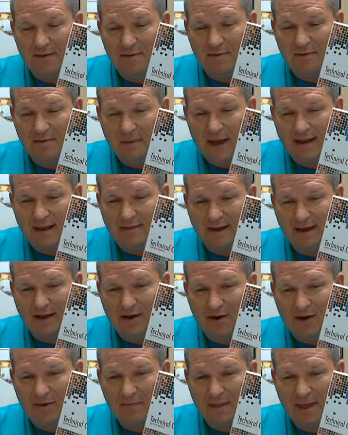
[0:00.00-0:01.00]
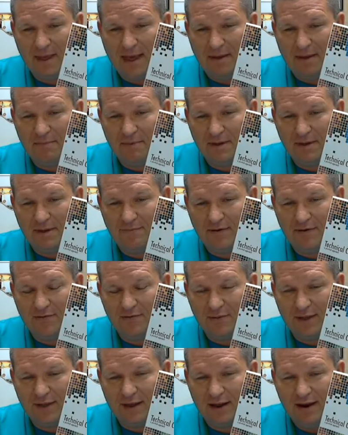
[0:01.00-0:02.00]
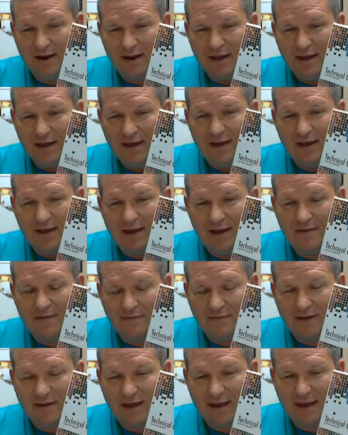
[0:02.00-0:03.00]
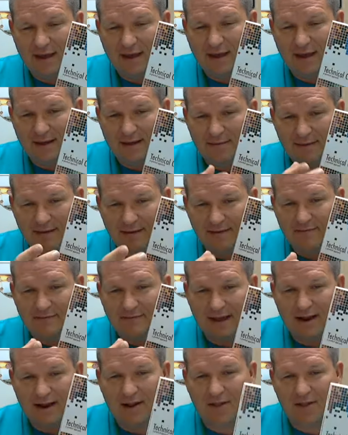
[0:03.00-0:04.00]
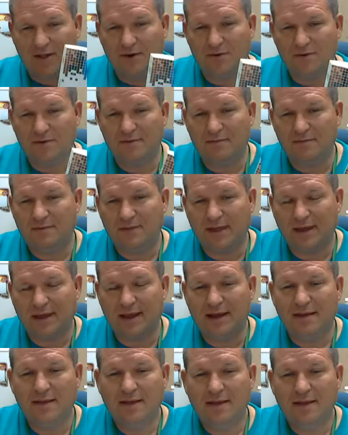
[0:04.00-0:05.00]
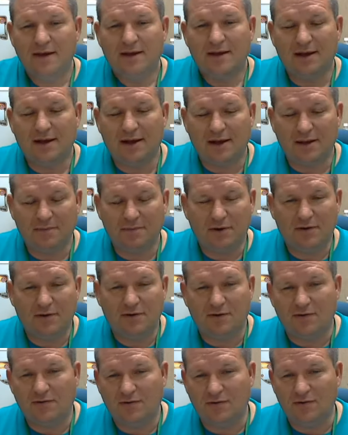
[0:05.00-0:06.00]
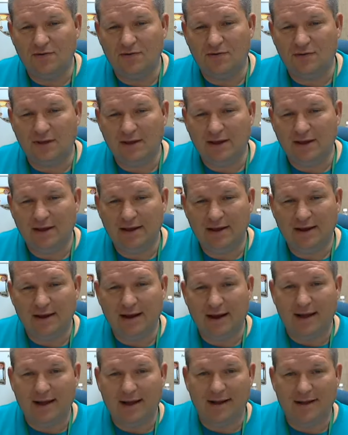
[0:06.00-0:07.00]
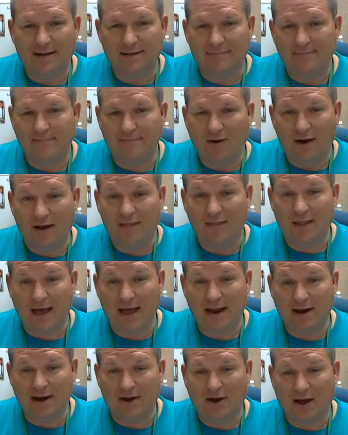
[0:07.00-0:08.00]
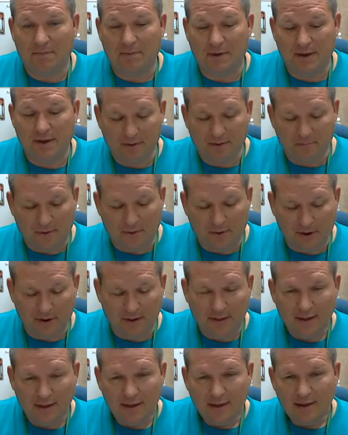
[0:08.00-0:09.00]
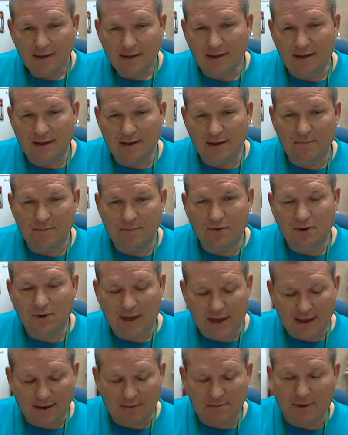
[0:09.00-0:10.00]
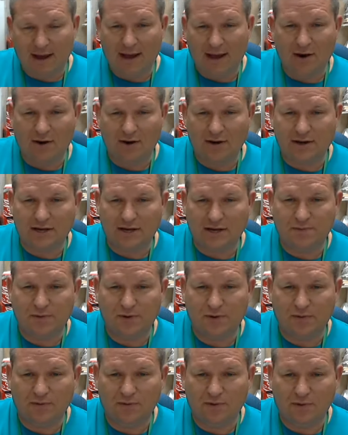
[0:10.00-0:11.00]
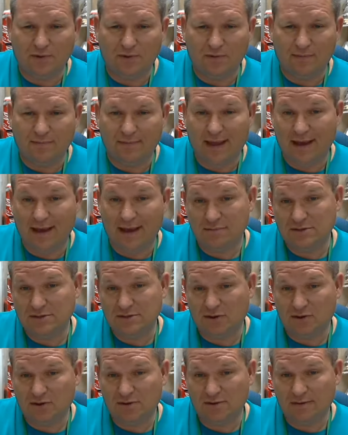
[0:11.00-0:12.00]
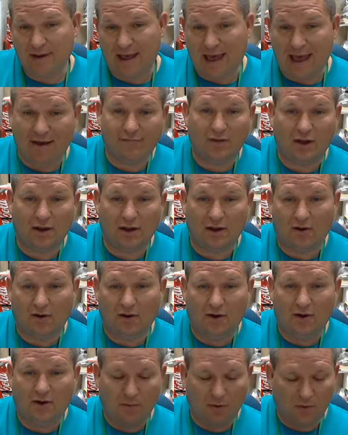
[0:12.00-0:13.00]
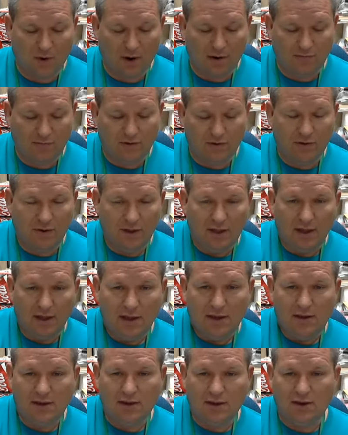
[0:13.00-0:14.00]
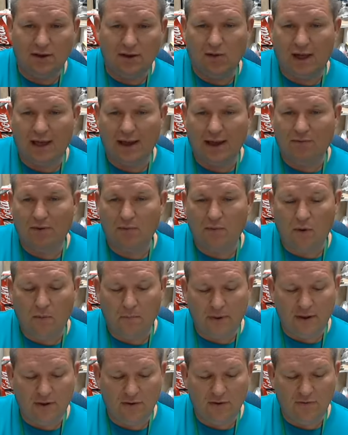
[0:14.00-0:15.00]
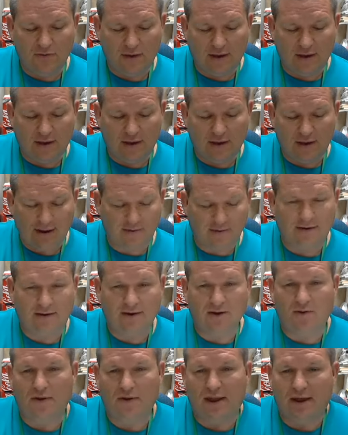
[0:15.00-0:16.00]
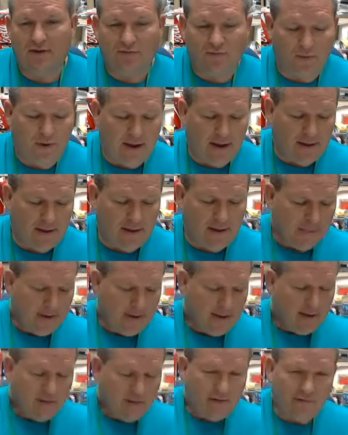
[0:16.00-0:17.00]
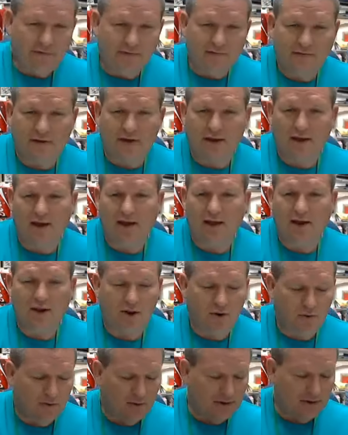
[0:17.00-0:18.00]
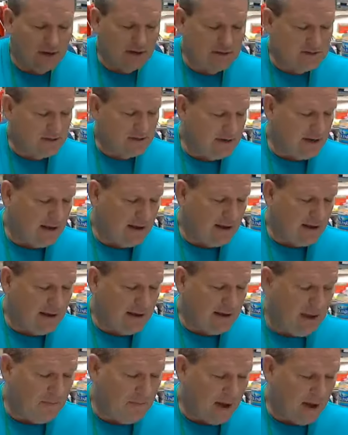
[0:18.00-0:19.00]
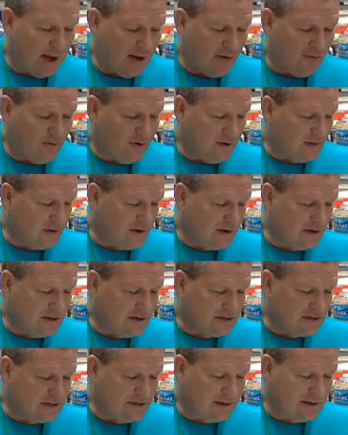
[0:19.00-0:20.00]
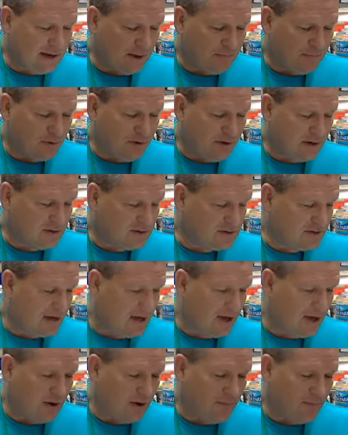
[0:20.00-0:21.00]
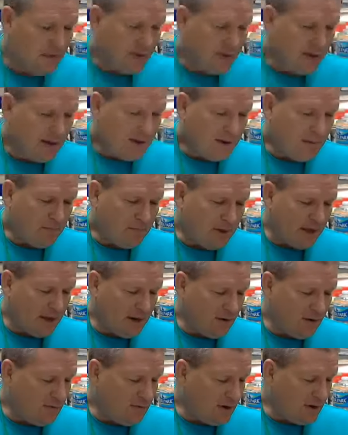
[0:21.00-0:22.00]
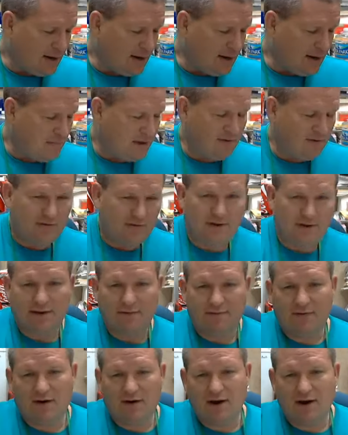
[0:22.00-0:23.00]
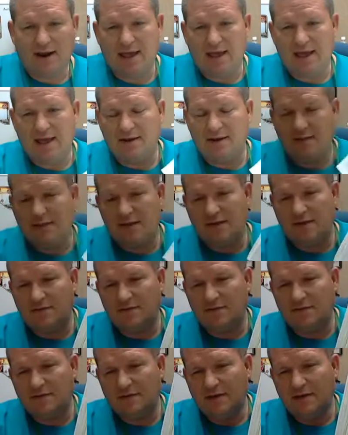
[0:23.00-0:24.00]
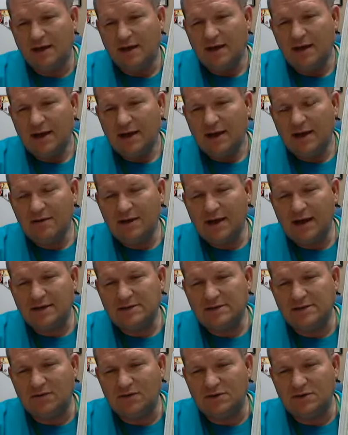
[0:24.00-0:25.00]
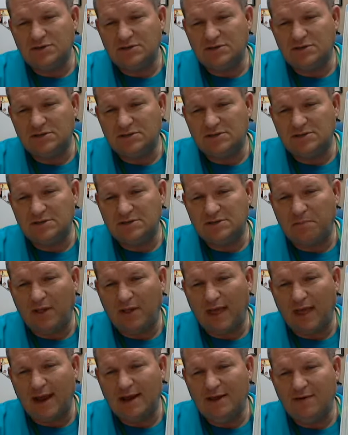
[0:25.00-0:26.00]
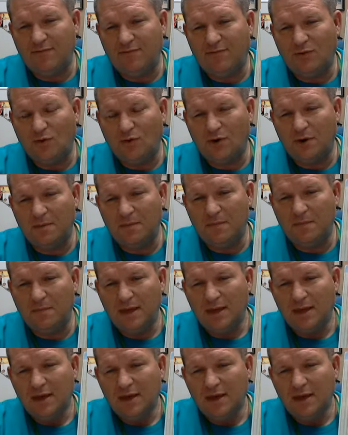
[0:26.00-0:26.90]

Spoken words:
MyTech Home Lab individually as a standalone thing, you could just use the online copy of the book. You can buy our textbook through Amazon, half.com, or wherever you like. We won't be using it actually until next week. This is a newer edition. They came out with an edition a couple years ago. But I wanted to mention at the very end of this, I actually always use this as a planning form,